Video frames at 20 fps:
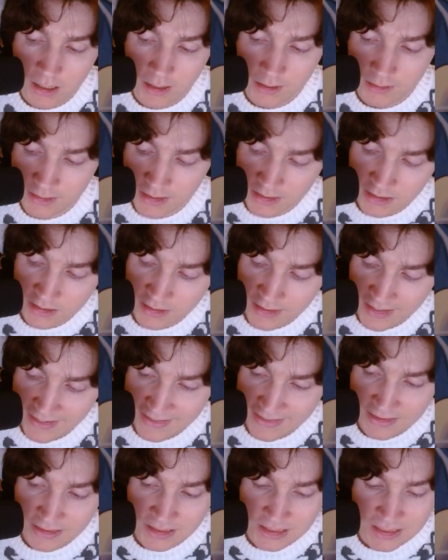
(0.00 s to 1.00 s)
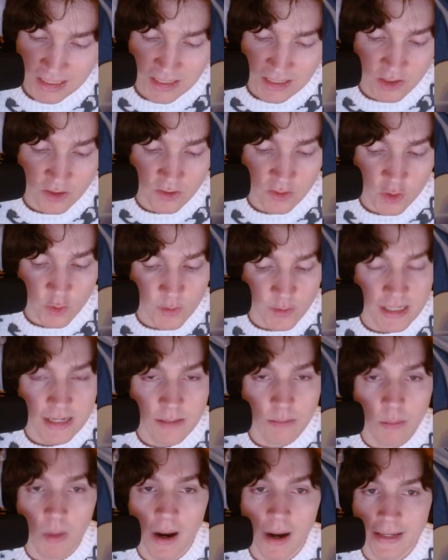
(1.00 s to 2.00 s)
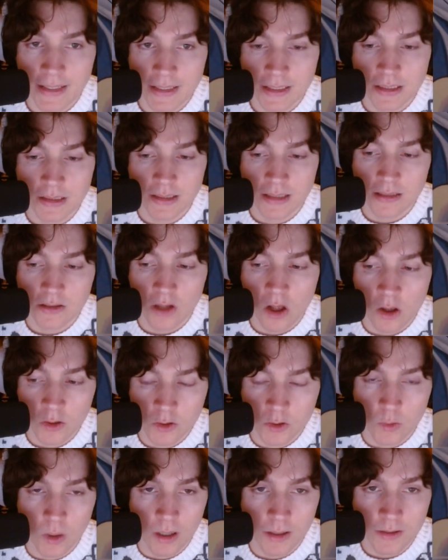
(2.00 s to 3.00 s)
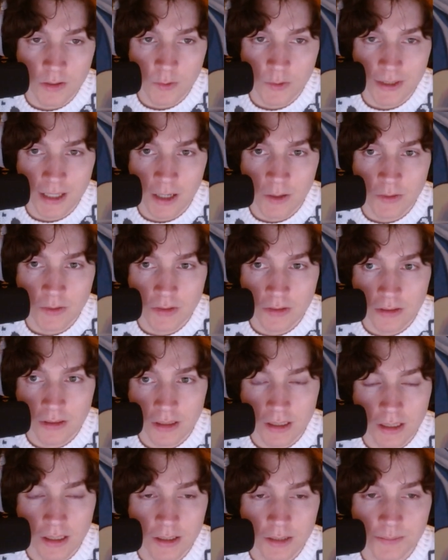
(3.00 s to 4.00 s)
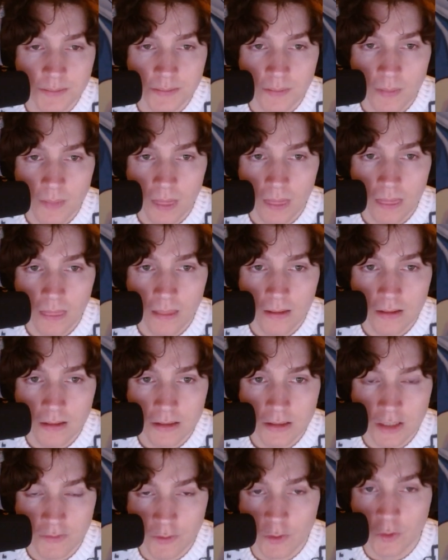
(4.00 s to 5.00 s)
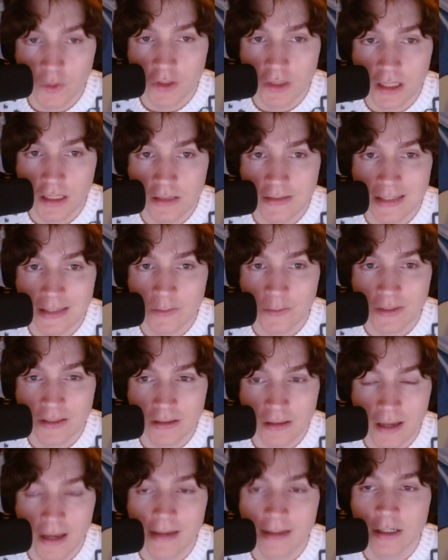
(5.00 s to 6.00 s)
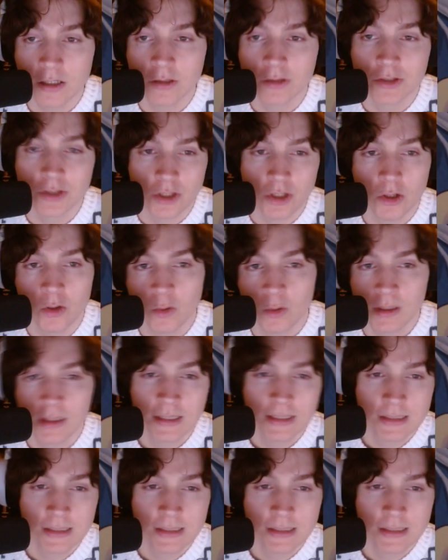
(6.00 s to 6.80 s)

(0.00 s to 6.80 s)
This deck doesn't really minus that all too hard without the 7 cost kit and with the Kaido, so